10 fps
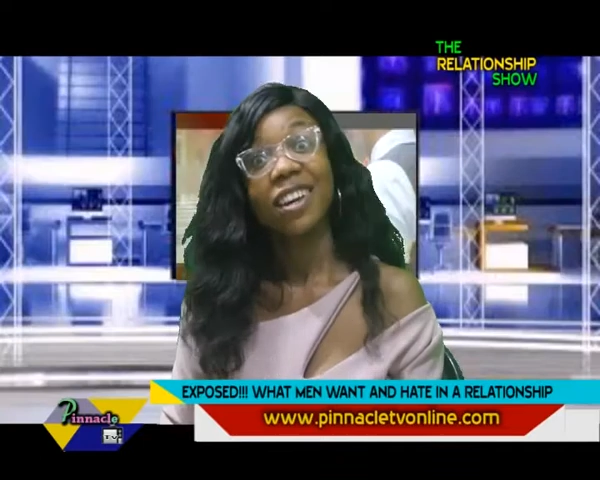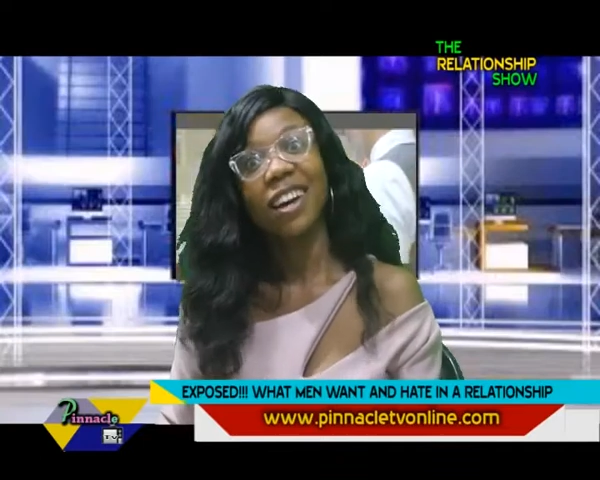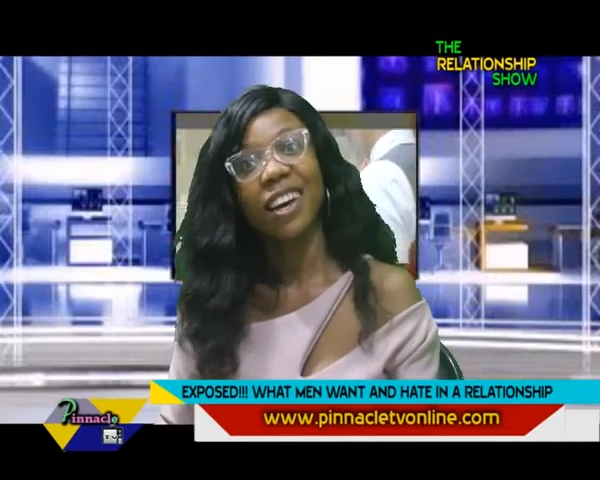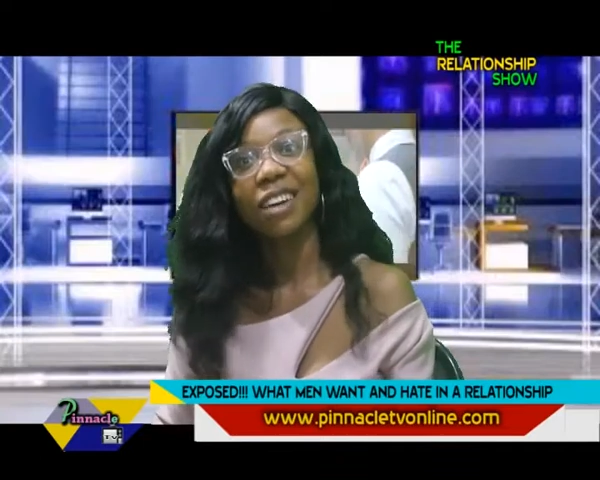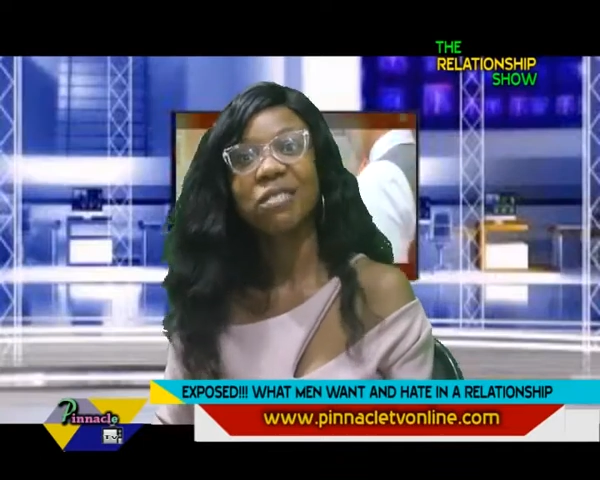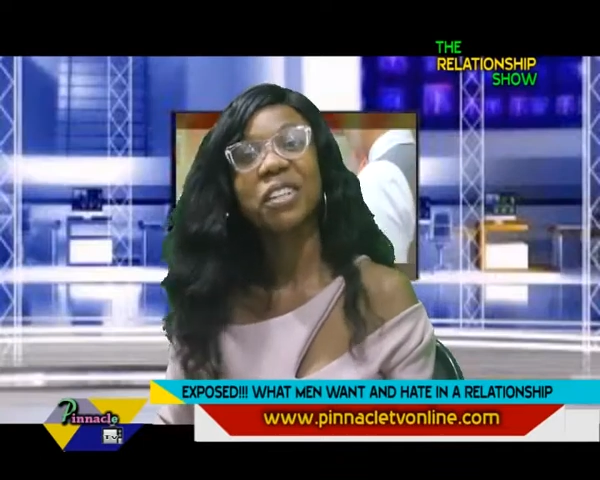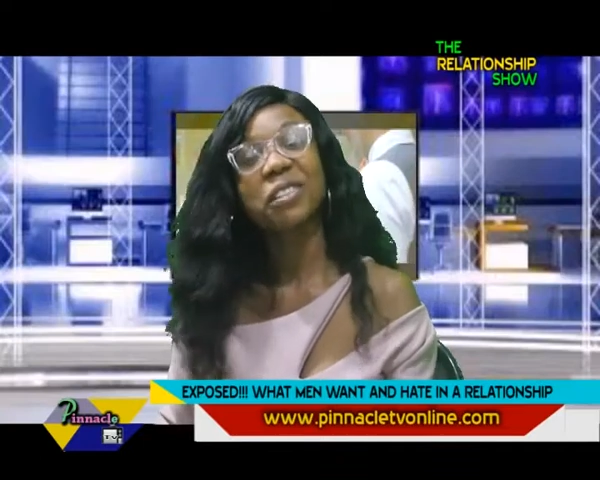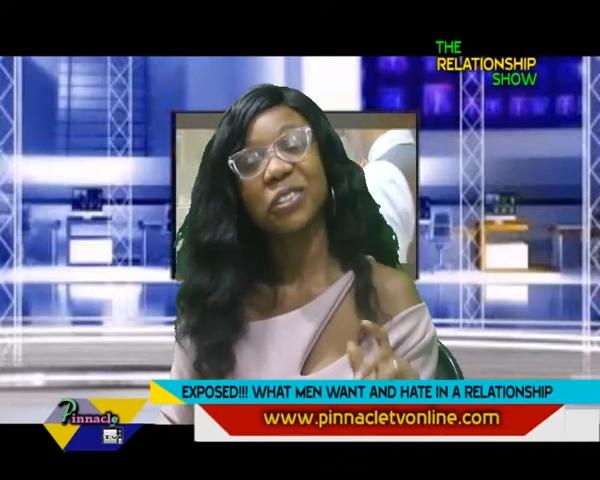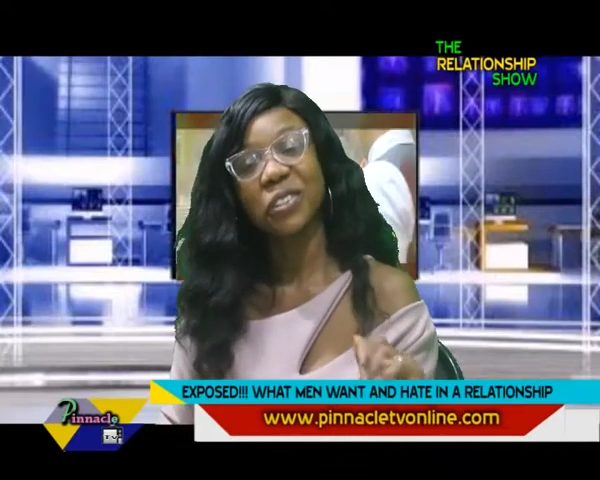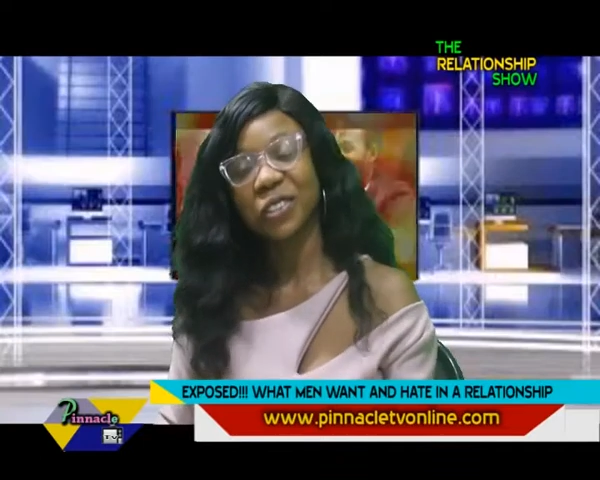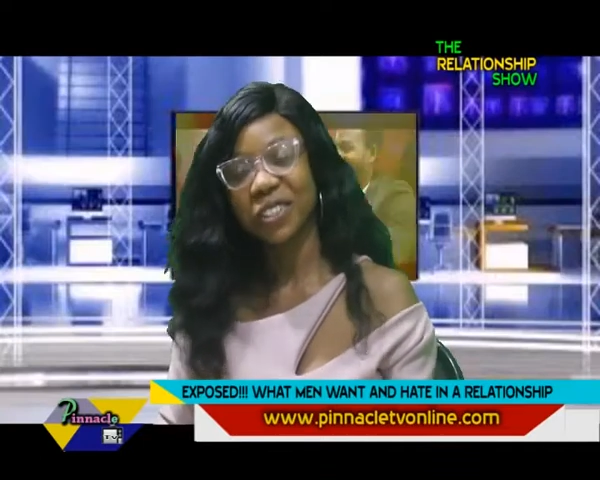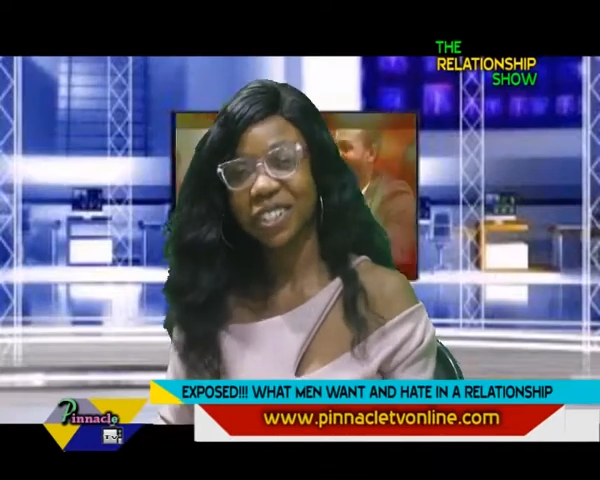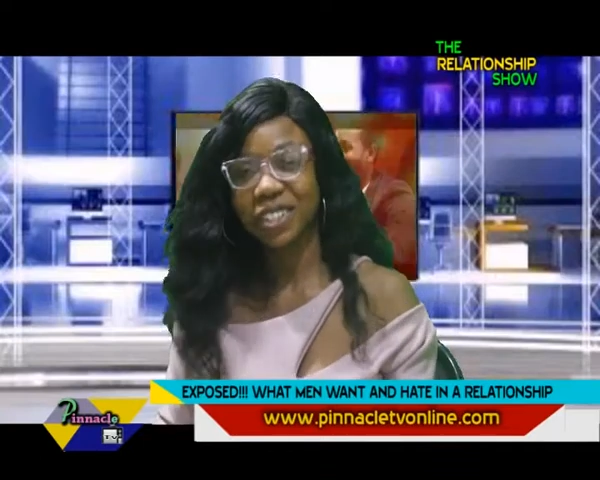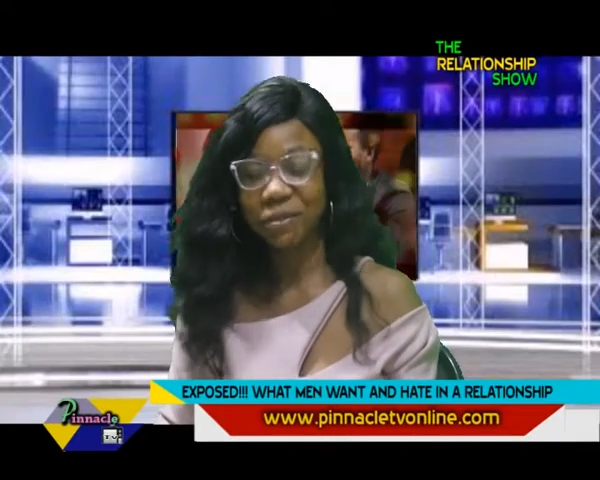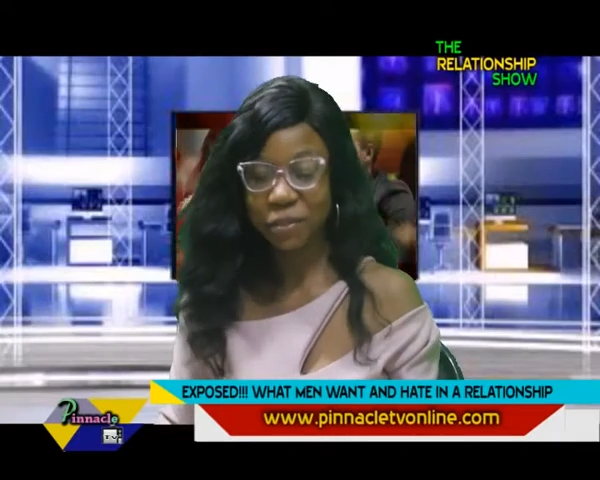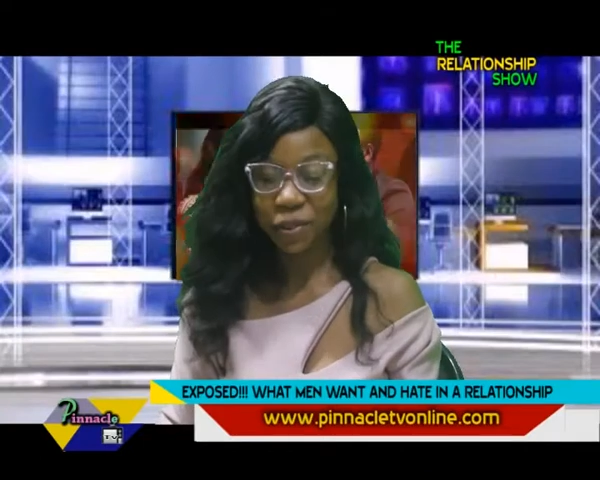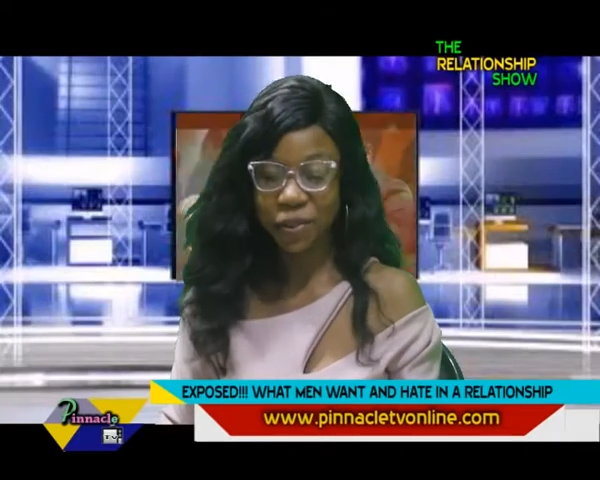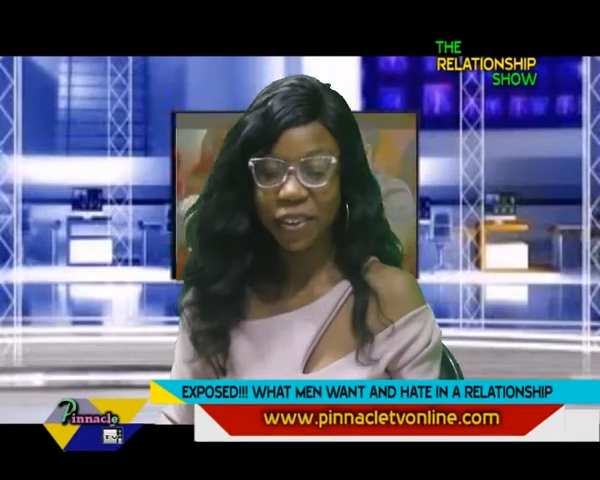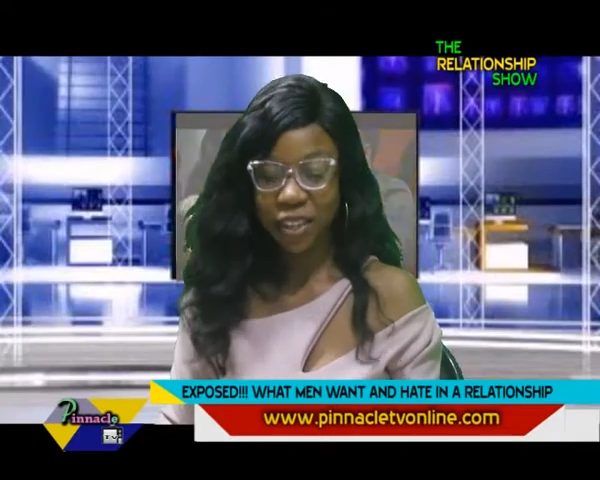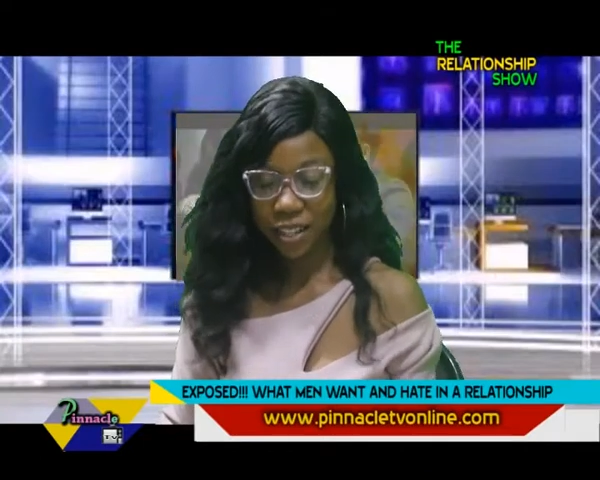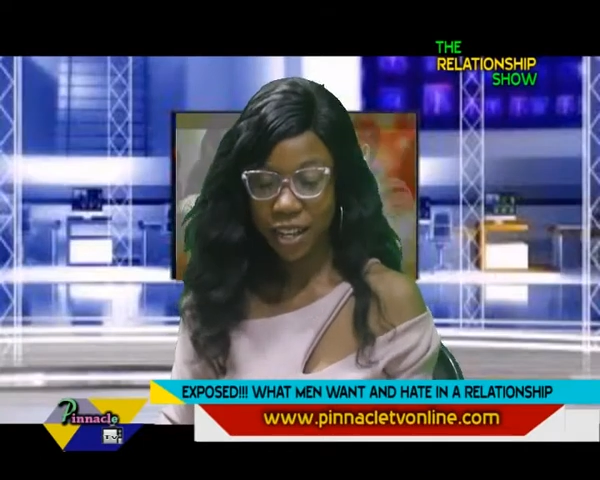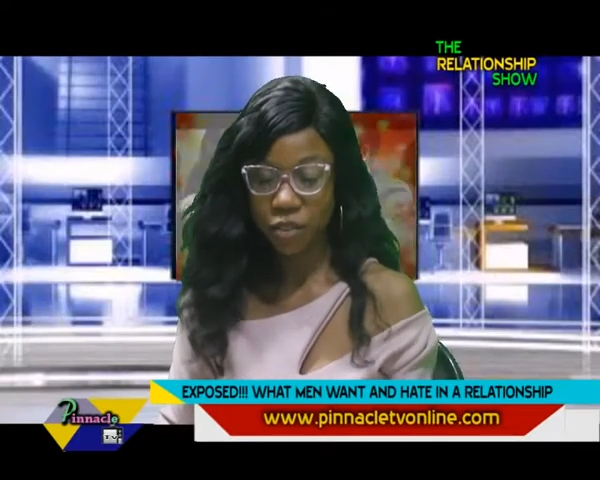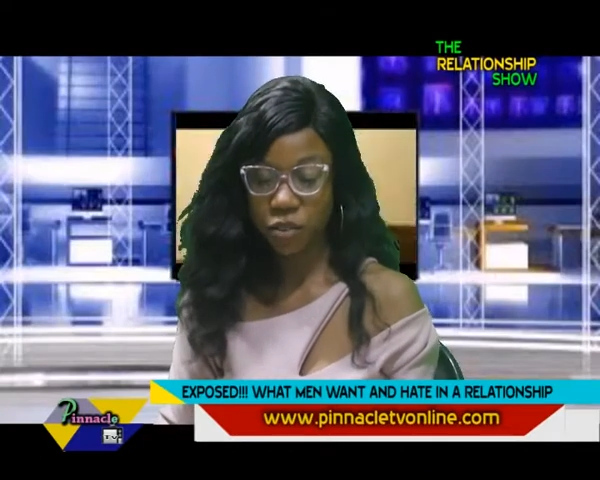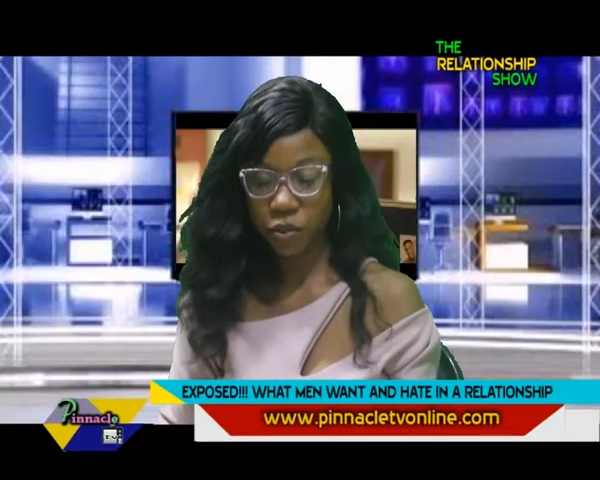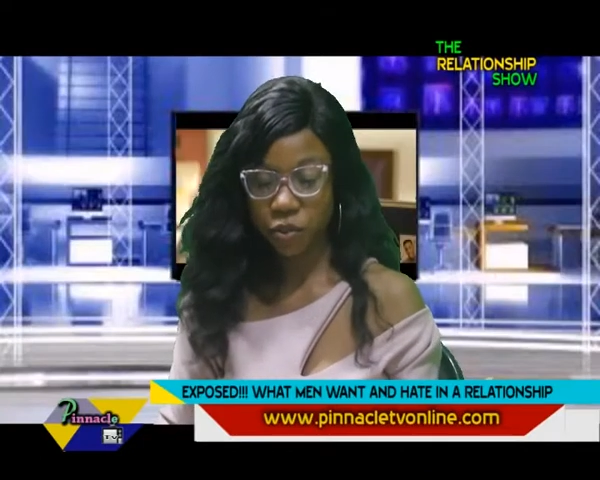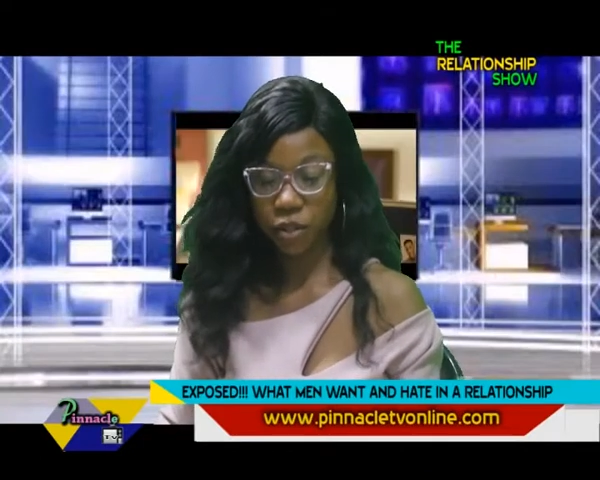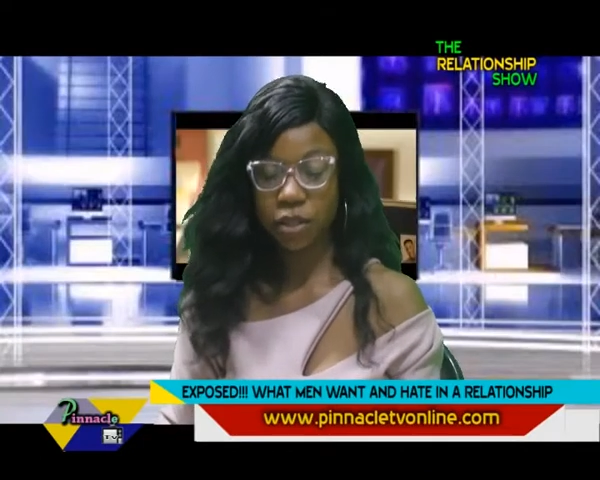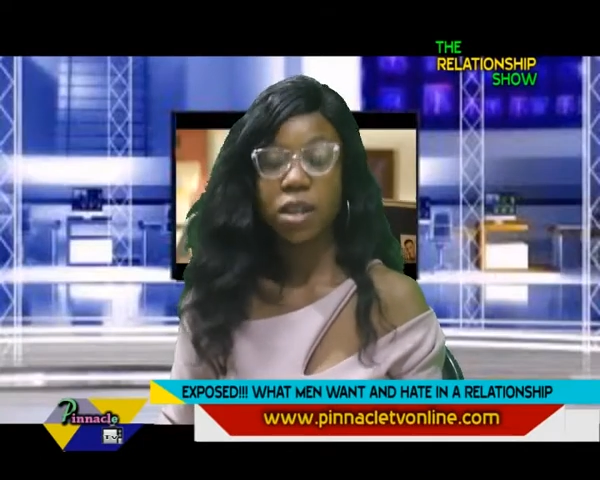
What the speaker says: I'm going to shock you, but that's true.